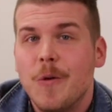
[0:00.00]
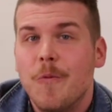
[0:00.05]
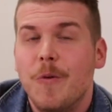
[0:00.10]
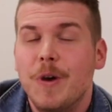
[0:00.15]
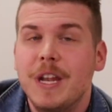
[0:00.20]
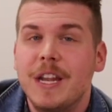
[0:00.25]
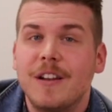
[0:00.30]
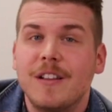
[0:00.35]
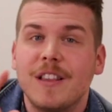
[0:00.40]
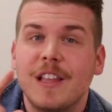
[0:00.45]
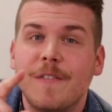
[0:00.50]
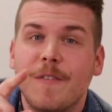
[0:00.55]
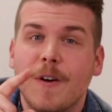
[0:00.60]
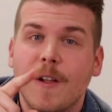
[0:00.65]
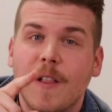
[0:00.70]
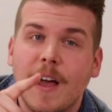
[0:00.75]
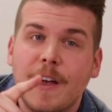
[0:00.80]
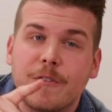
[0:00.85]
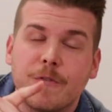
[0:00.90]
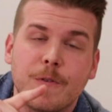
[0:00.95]
We need to live our
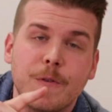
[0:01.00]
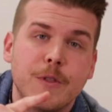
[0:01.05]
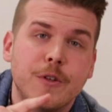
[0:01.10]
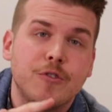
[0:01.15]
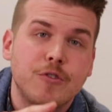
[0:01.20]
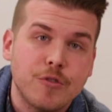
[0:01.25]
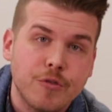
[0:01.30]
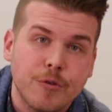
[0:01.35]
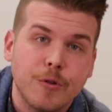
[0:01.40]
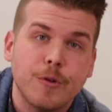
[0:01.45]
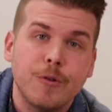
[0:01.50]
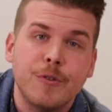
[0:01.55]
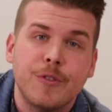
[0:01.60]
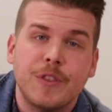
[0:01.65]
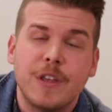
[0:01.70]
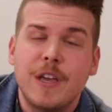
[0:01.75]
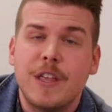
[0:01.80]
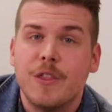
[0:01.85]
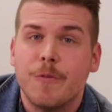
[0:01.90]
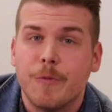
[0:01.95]
lives from the truth
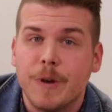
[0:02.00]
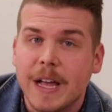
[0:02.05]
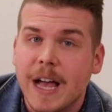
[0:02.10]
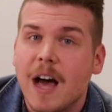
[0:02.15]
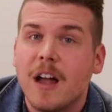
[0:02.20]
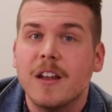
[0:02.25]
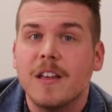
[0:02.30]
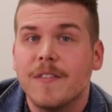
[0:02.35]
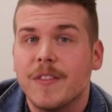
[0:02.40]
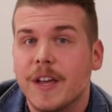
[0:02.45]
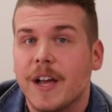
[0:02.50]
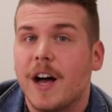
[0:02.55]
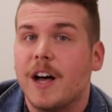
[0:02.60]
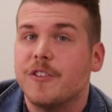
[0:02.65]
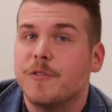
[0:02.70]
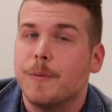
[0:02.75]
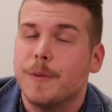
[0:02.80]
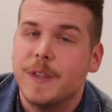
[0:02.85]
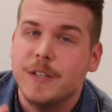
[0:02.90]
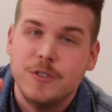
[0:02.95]
and the reality of the
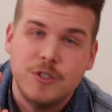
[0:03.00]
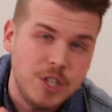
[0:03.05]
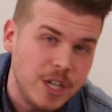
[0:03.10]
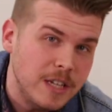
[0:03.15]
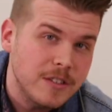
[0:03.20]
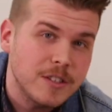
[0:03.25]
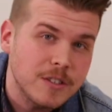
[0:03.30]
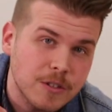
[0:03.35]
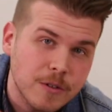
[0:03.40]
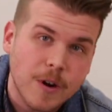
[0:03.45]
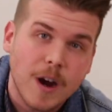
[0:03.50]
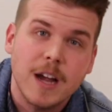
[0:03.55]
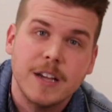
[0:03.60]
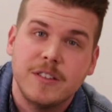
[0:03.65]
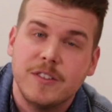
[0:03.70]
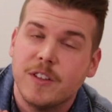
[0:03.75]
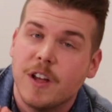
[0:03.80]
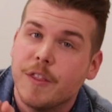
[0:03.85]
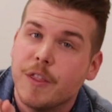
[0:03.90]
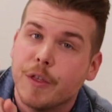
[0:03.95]
gospel that Jesus
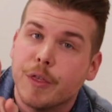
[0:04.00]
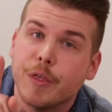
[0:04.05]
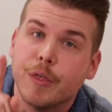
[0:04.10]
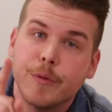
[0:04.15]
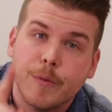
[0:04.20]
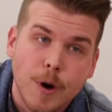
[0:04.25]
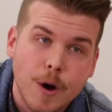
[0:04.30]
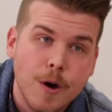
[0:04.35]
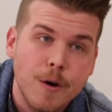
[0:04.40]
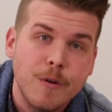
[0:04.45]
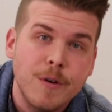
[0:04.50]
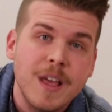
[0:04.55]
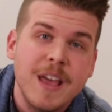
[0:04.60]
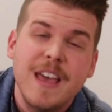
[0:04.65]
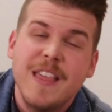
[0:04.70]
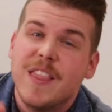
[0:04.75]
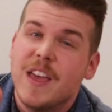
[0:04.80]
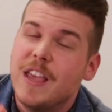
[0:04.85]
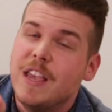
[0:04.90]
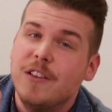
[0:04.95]
Christ is on the throne,
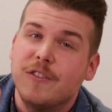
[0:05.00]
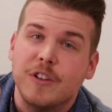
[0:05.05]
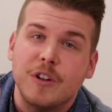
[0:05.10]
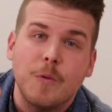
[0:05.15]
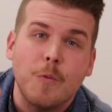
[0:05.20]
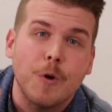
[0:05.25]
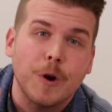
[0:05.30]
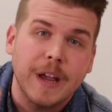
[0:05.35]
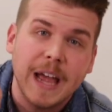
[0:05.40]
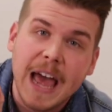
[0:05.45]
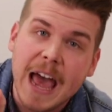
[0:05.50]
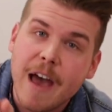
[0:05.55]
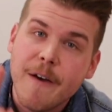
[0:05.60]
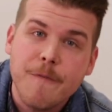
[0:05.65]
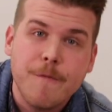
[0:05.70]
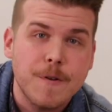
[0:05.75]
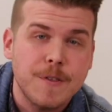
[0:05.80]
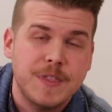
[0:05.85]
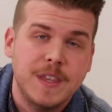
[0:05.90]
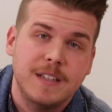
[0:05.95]
that he's going to work
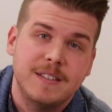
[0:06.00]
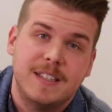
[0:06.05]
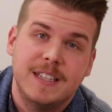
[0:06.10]
everything